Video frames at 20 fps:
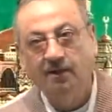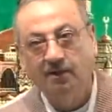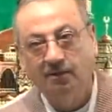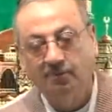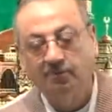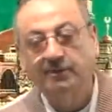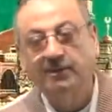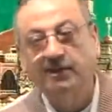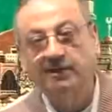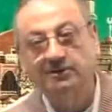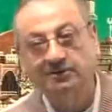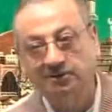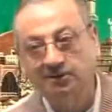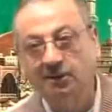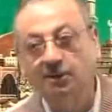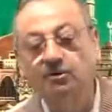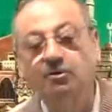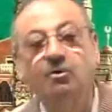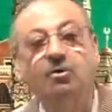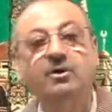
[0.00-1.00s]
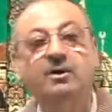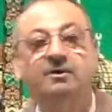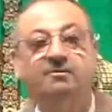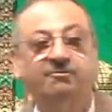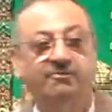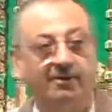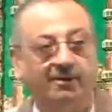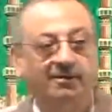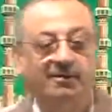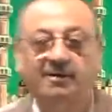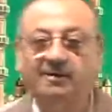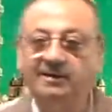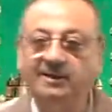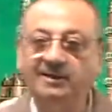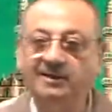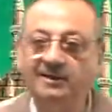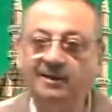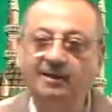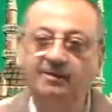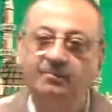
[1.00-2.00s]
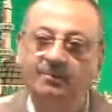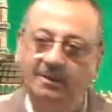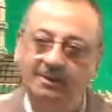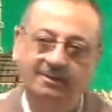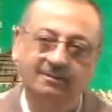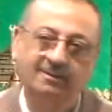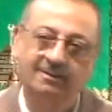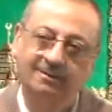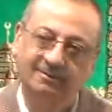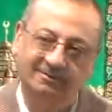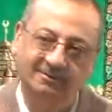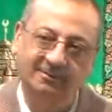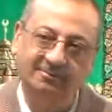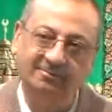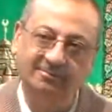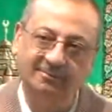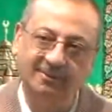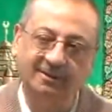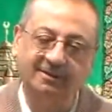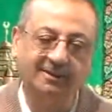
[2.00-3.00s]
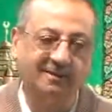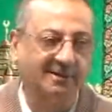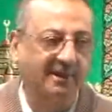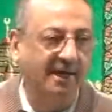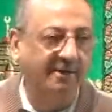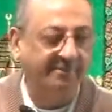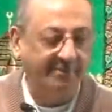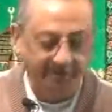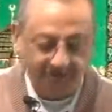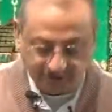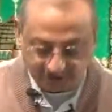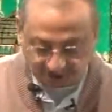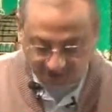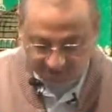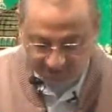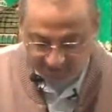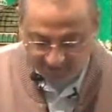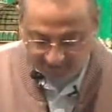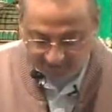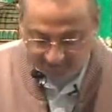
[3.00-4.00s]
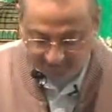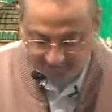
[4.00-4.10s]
We can still go in further detail, but some other time, inshallah.